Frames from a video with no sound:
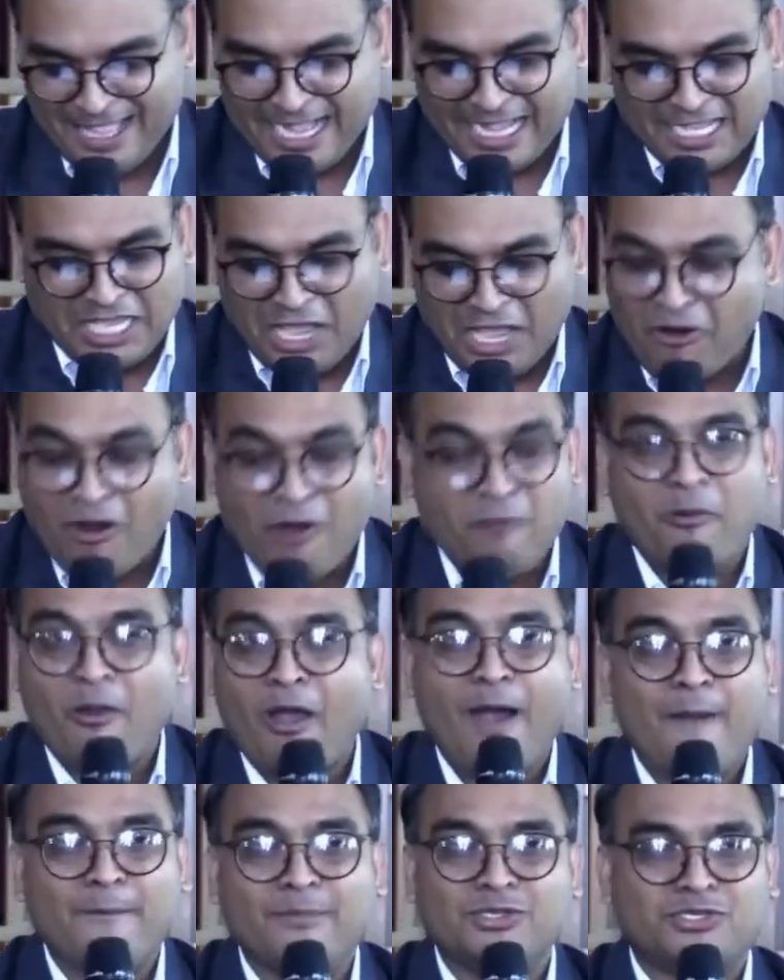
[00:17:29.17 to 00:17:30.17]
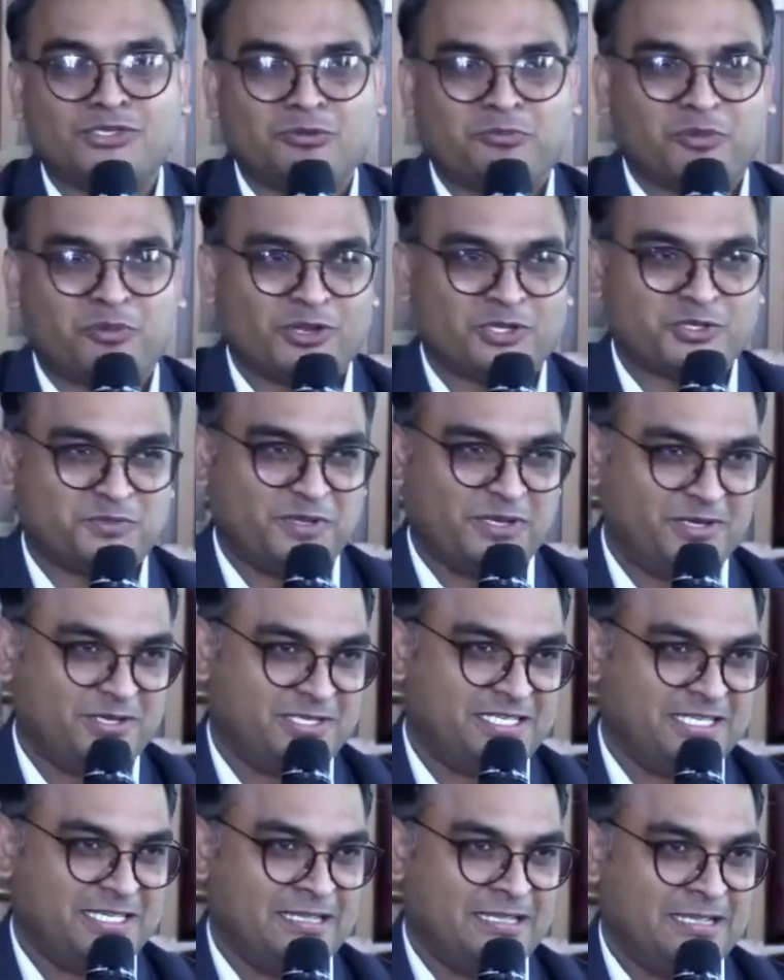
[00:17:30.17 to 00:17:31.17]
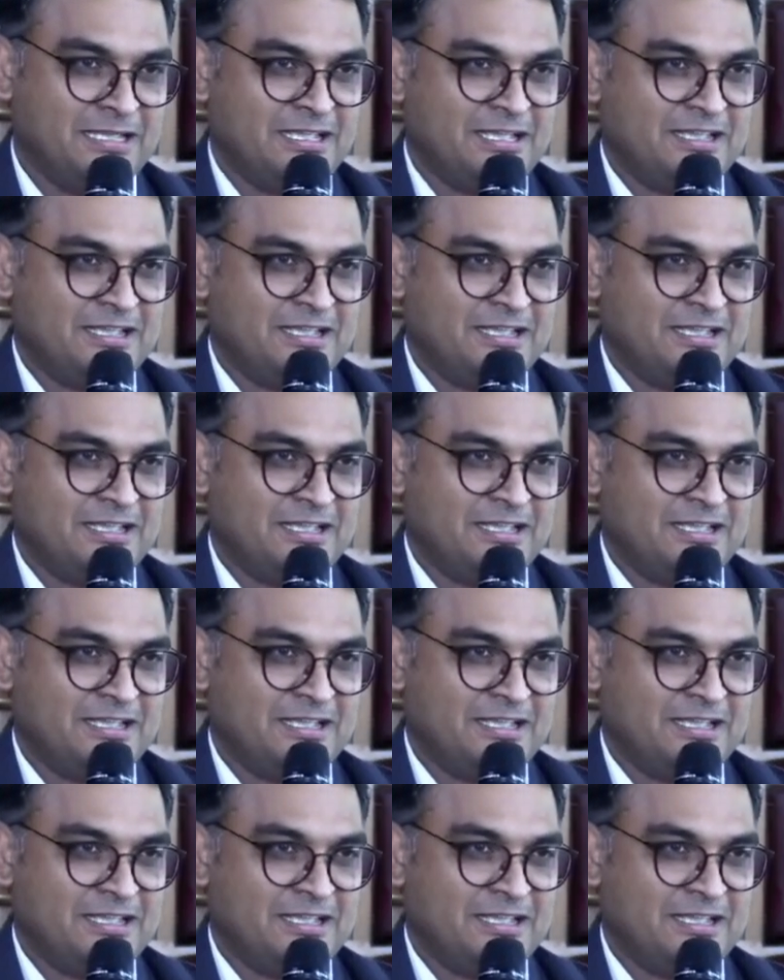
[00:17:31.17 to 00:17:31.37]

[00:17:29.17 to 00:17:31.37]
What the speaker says: I cannot promise you prosperity.